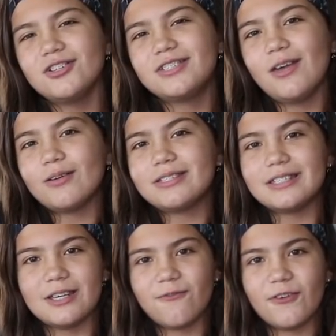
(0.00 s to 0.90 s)
just see what's
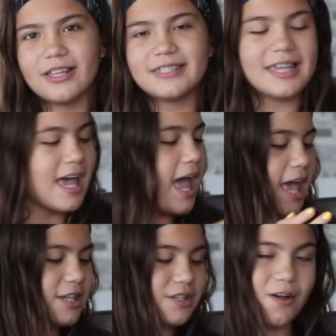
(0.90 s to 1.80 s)
the difference.
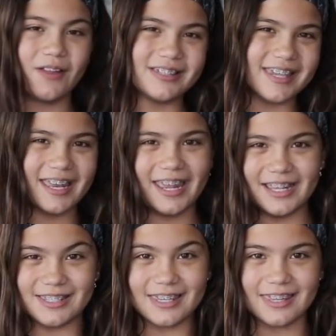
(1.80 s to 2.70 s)
So let's get
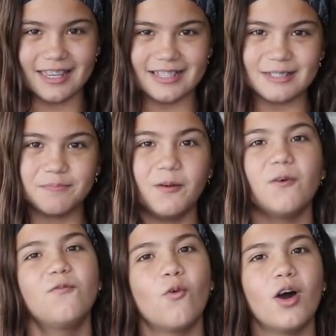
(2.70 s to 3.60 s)
into this.
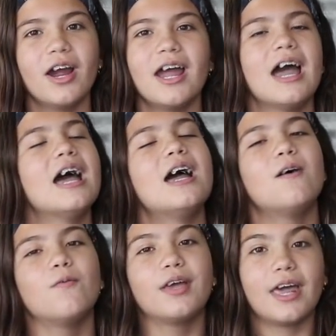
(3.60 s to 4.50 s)
But before
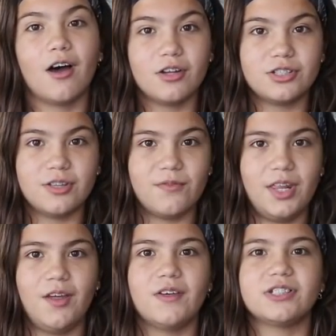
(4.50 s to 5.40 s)
we get on to the
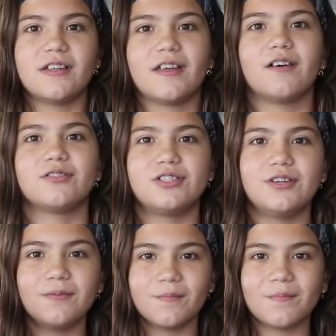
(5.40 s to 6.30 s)
video, the shout out goes
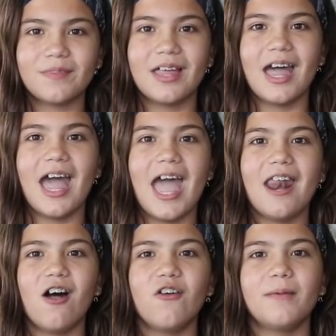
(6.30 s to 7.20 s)
to.
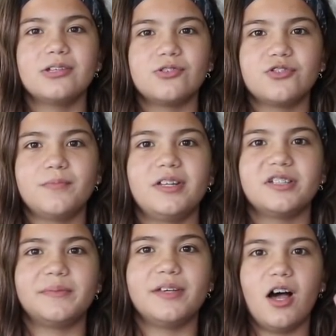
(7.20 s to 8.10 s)
And all of my social
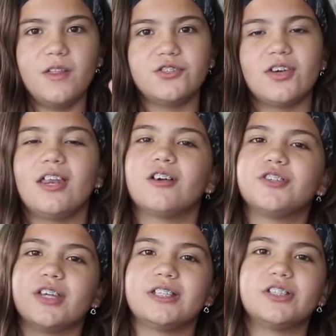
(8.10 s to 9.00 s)
medias on the screen,
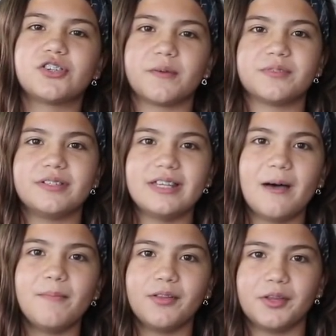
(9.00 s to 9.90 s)
also links in the description
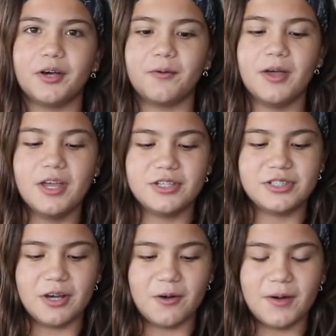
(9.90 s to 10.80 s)
down below.
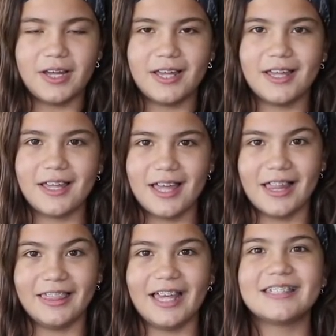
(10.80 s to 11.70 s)
So
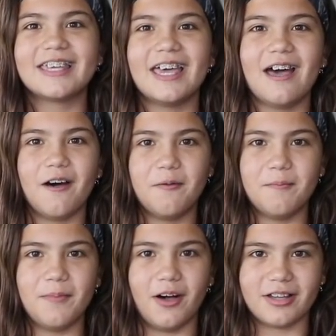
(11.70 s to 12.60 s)
let's get
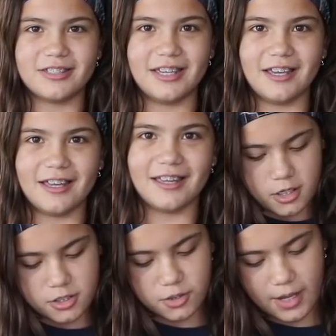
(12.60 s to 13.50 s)
unboxing.
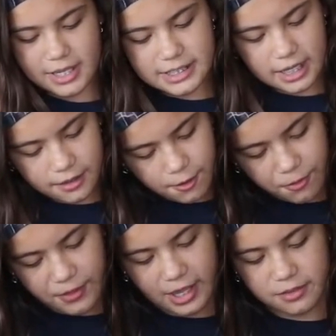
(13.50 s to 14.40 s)
So it has like a
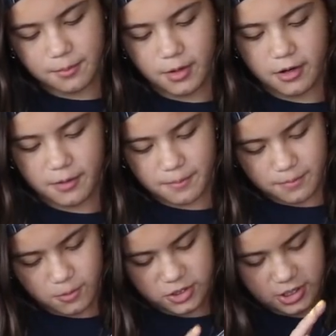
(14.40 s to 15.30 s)
little thing at the
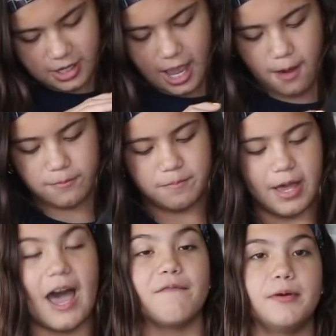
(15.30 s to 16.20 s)
bottom, which I
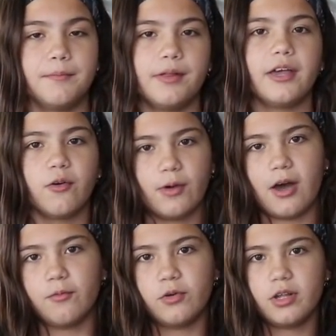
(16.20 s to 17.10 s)
have been playing
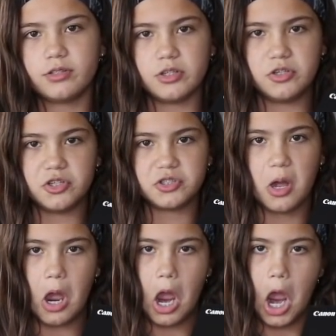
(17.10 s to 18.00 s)
around with. So you
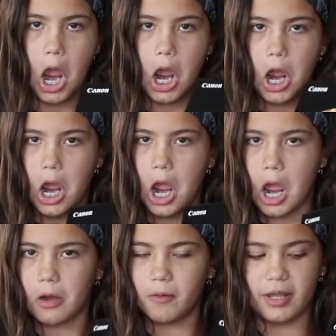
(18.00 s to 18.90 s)
just,
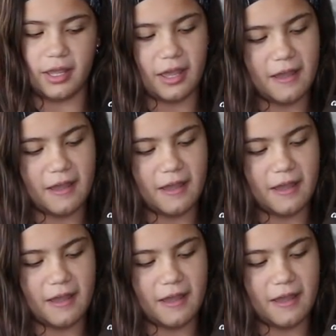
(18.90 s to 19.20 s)
wait.